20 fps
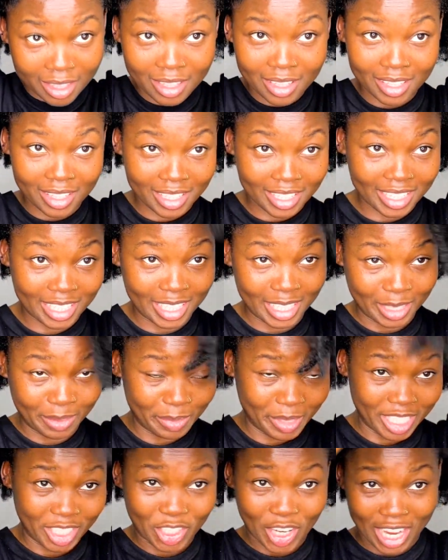This is
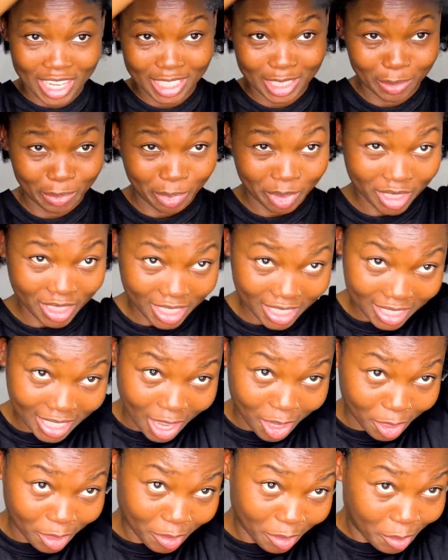me trying to put this
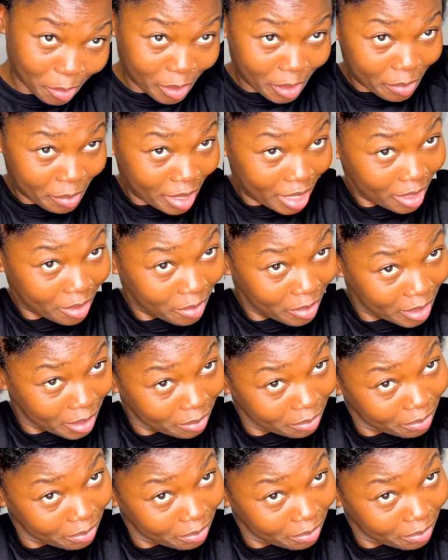out of the way, by the way.